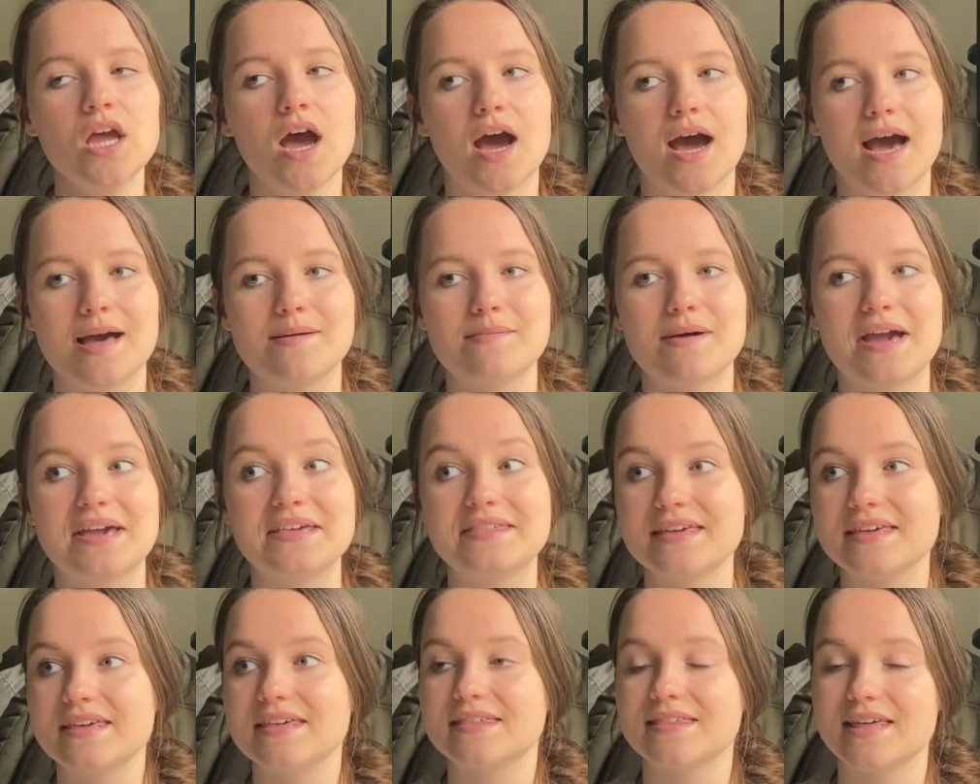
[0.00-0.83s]
I
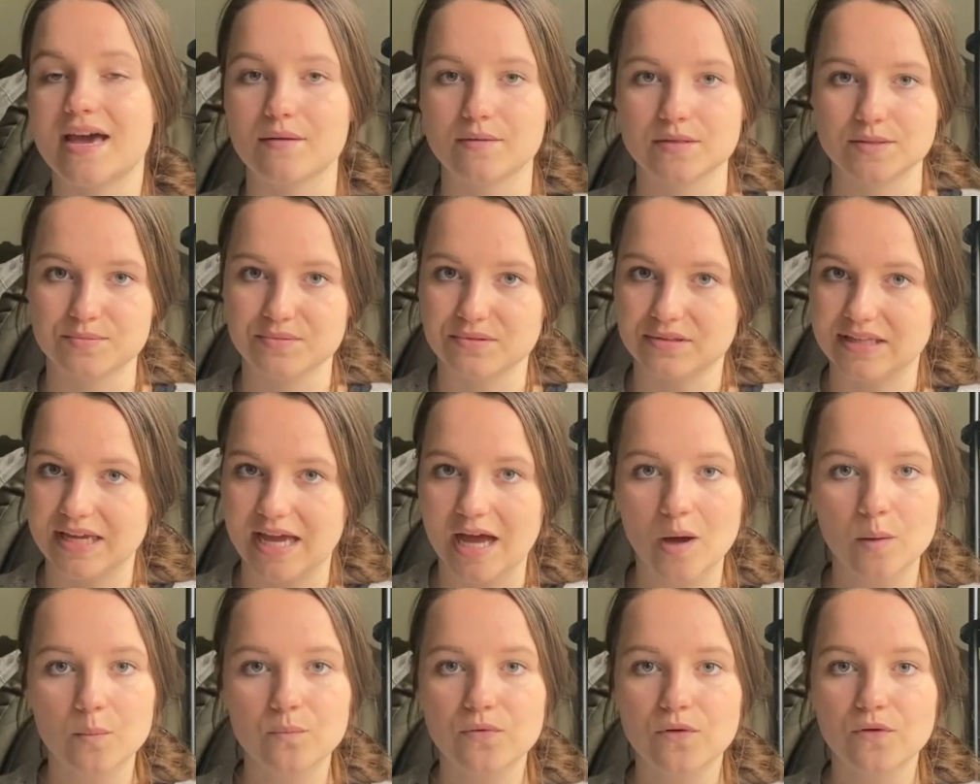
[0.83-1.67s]
think that was really
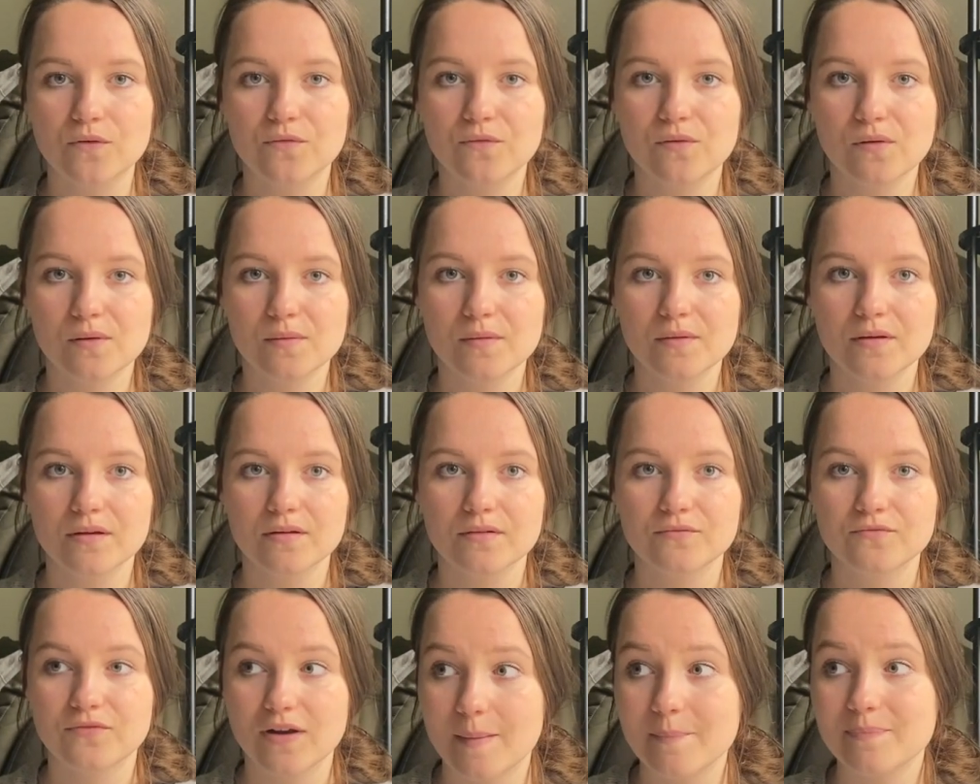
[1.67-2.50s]
helpful
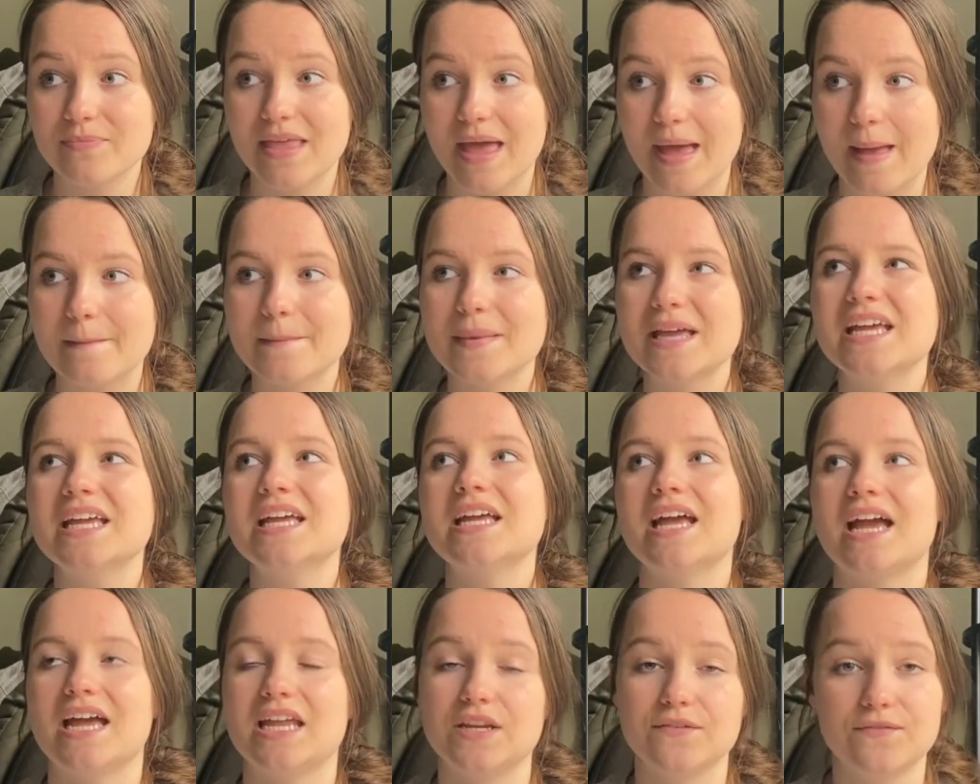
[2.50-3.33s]
from them.
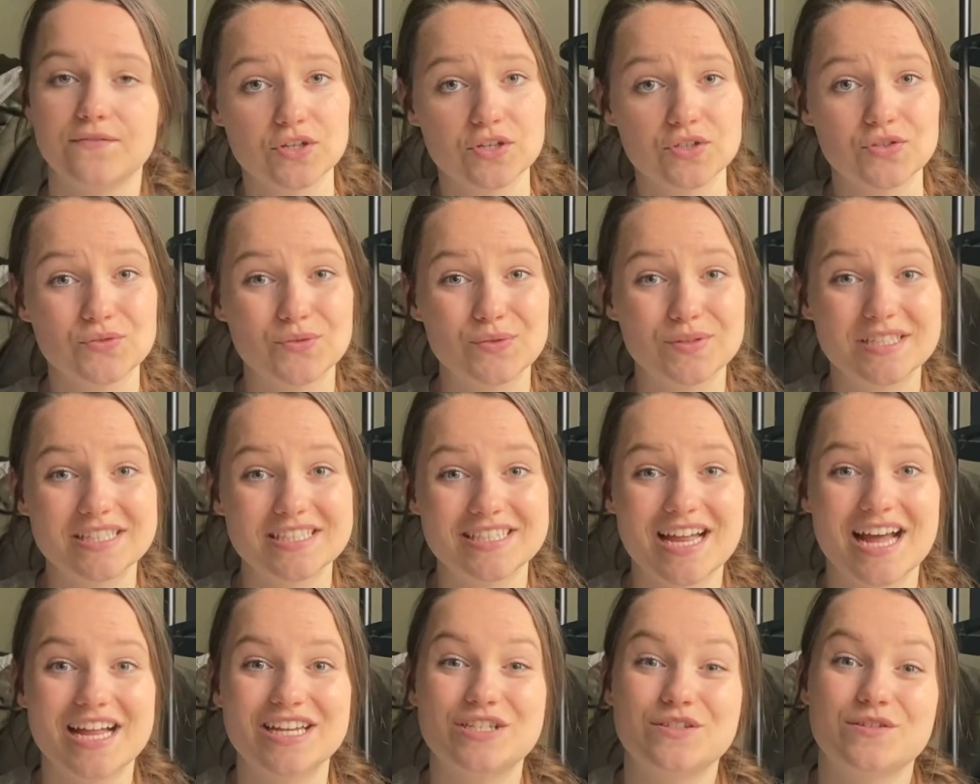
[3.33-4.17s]
And school does
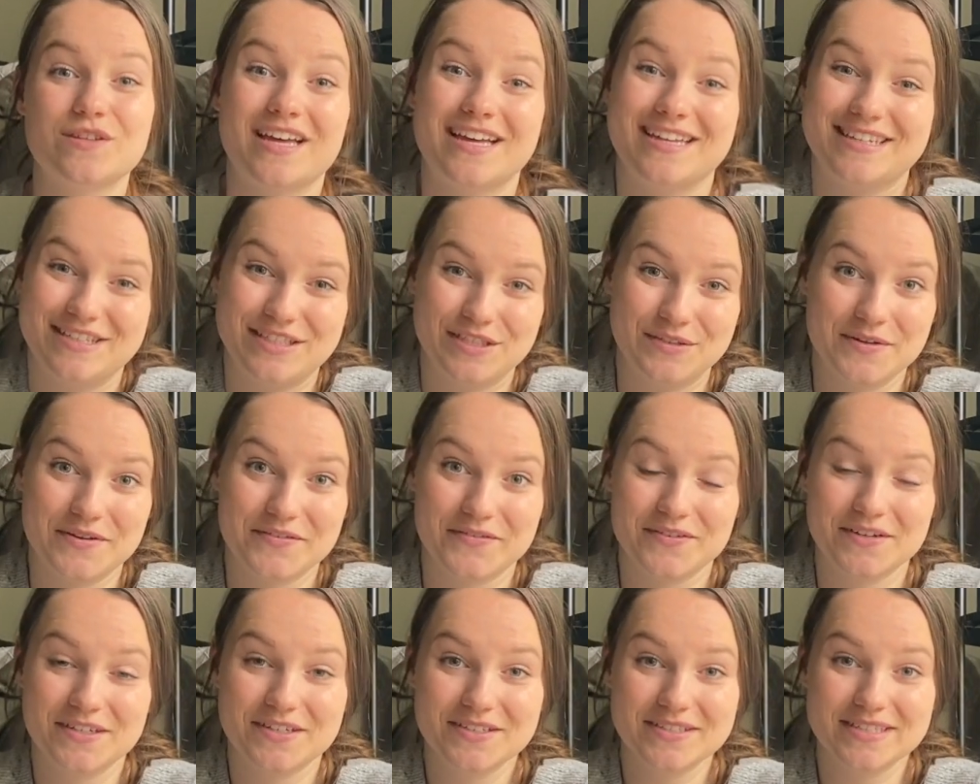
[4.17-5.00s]
not do that, do it
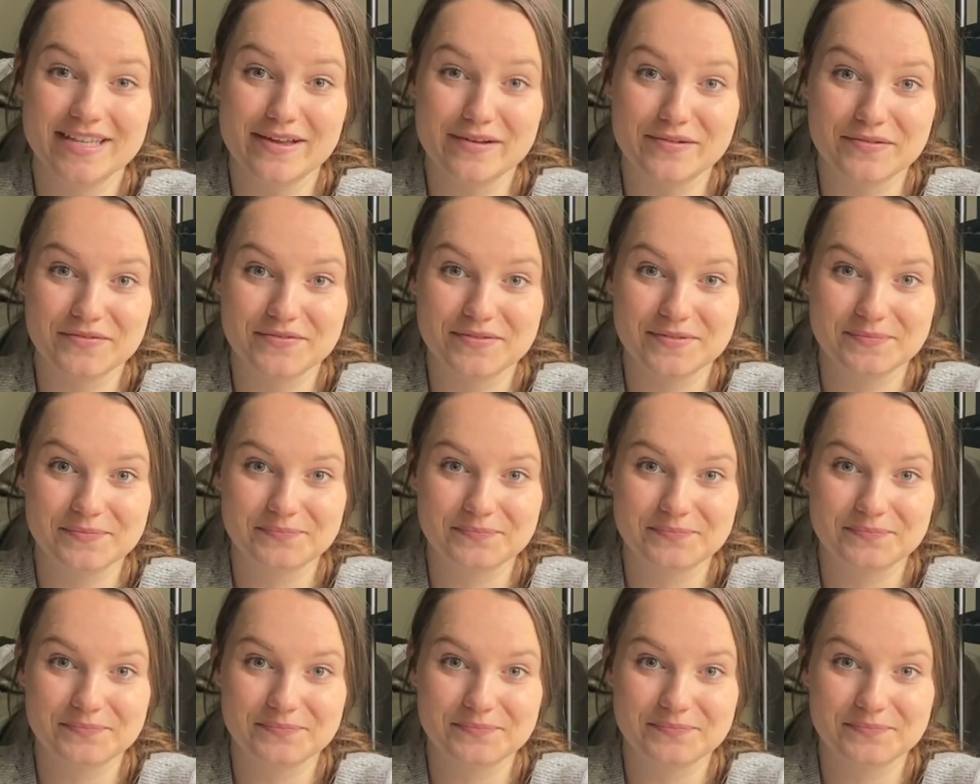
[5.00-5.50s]
for yourself.